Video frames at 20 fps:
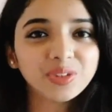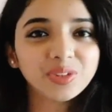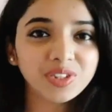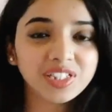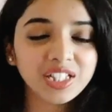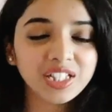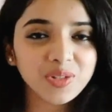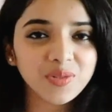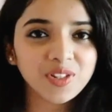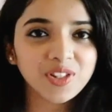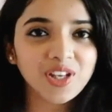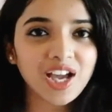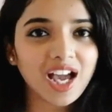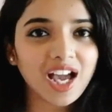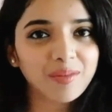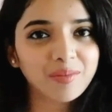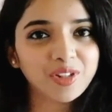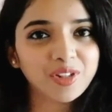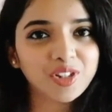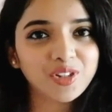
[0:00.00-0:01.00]
In today's video
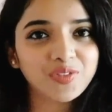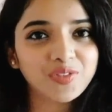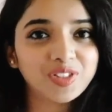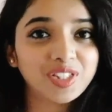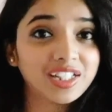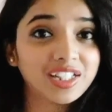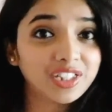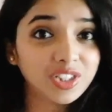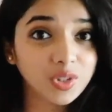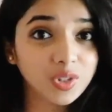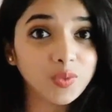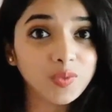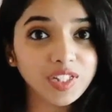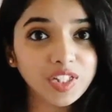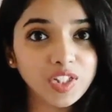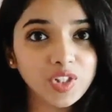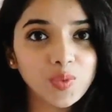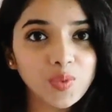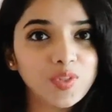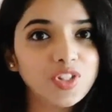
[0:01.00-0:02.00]
I'm here with a new
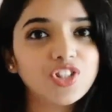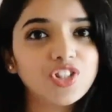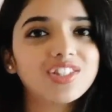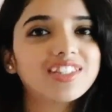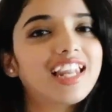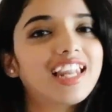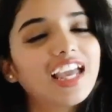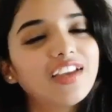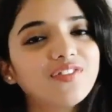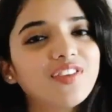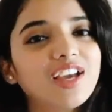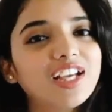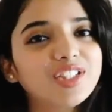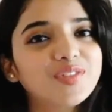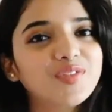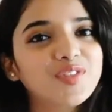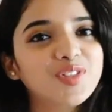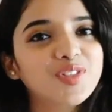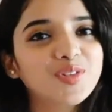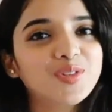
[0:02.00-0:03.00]
video which is life
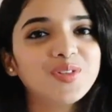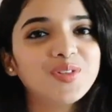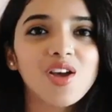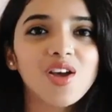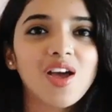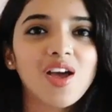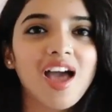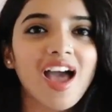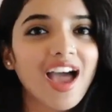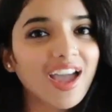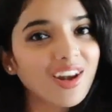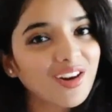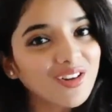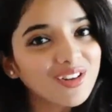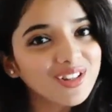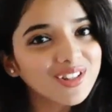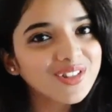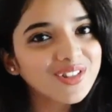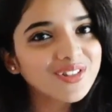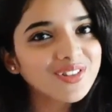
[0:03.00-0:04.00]
hacks for school, and
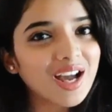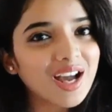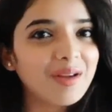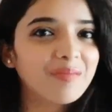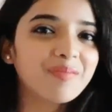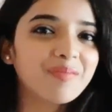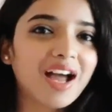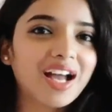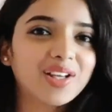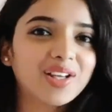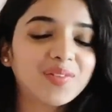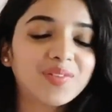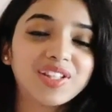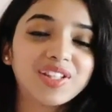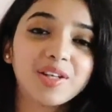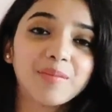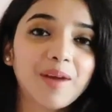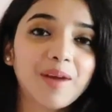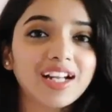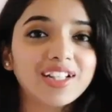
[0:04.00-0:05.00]
also I'm back
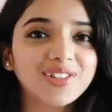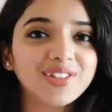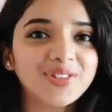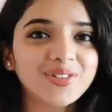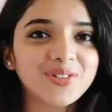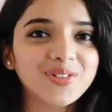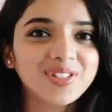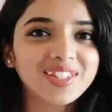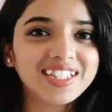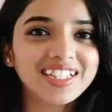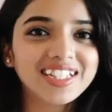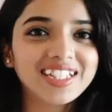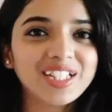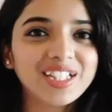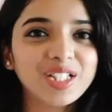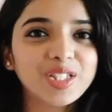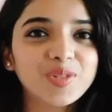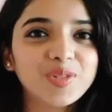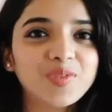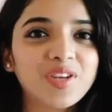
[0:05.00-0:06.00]
with a back to school
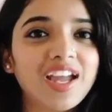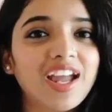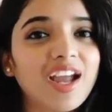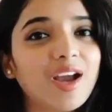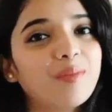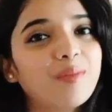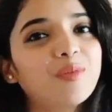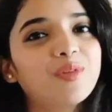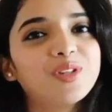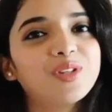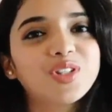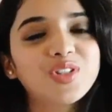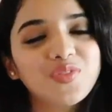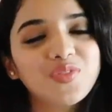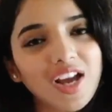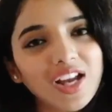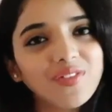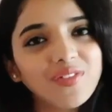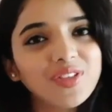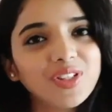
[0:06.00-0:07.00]
series where I post
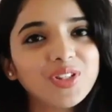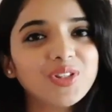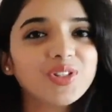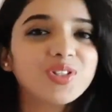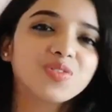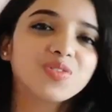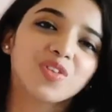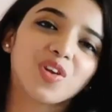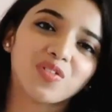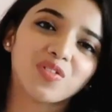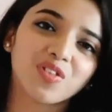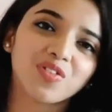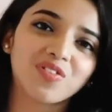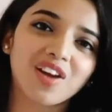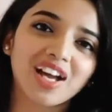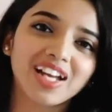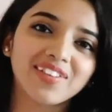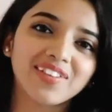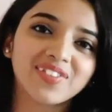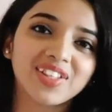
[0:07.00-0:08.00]
5 videos for over
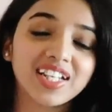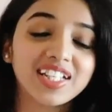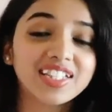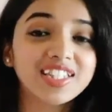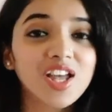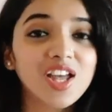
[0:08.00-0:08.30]
5 days,